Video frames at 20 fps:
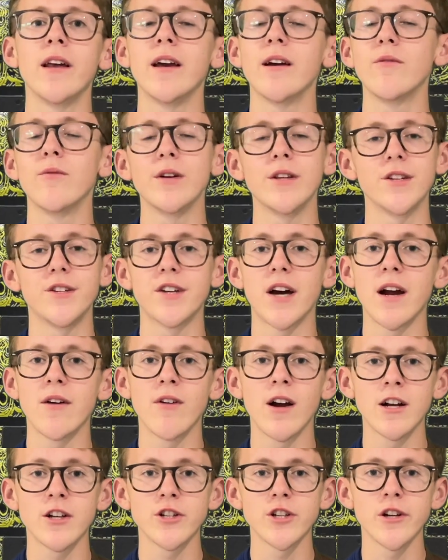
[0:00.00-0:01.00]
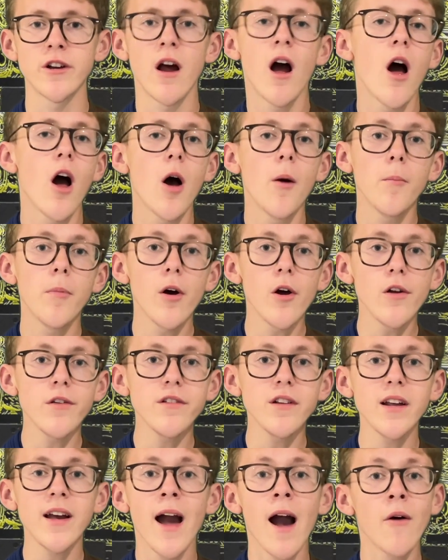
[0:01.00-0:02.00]
with the direction. Personally,
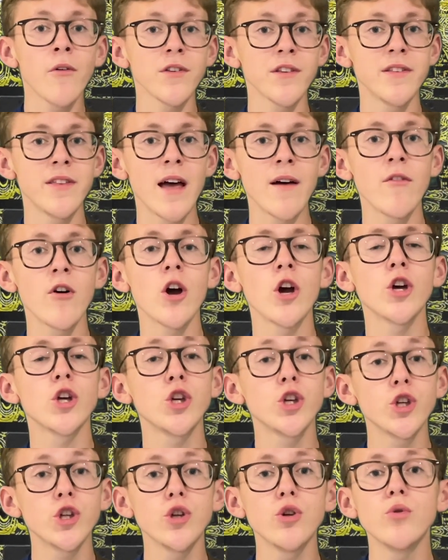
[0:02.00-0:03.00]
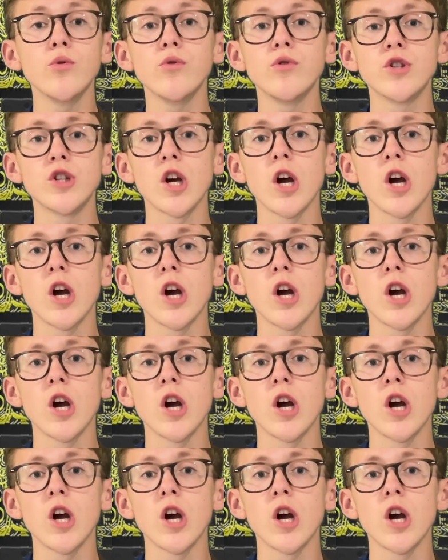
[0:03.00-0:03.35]
I was never a huge